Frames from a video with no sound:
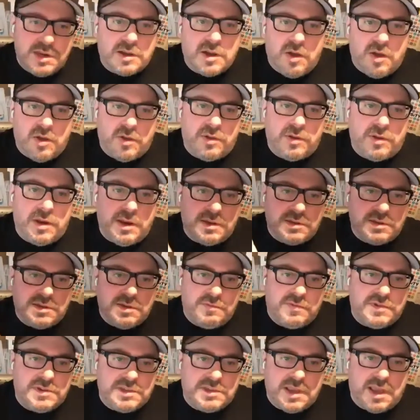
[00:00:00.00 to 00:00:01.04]
colonies
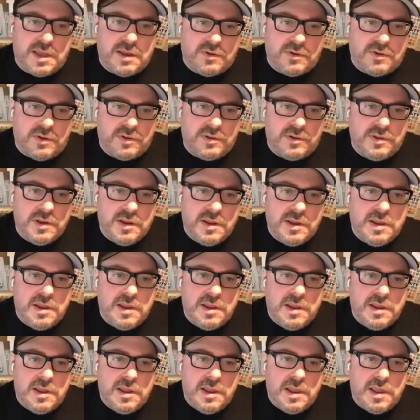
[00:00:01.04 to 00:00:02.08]
have settled,
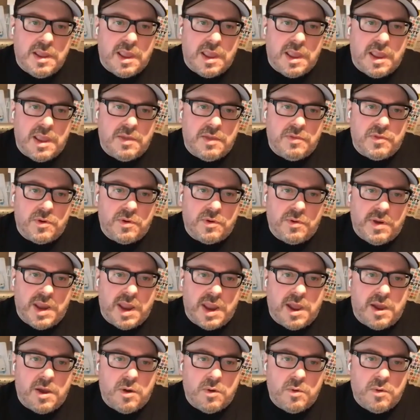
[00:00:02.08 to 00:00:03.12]
and they're
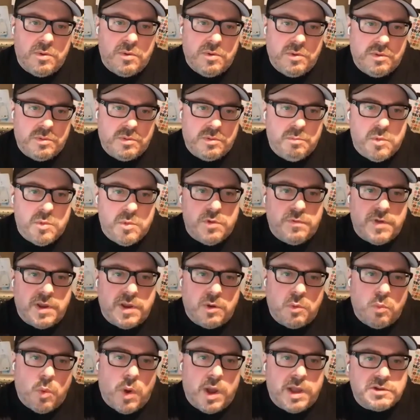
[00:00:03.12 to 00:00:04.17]
now
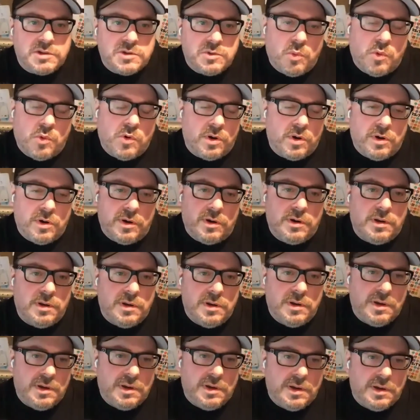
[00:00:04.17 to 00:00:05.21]
moving westward
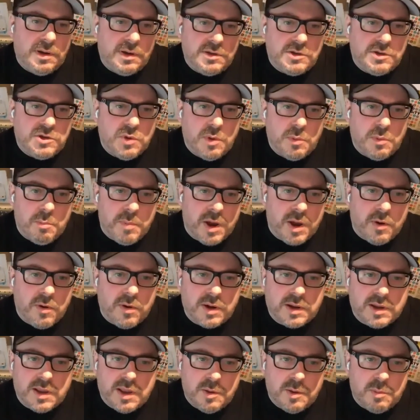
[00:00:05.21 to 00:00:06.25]
into
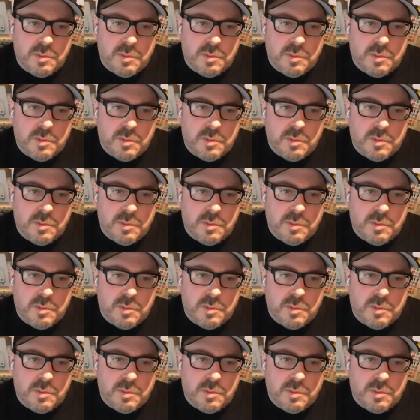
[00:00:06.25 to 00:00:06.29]
America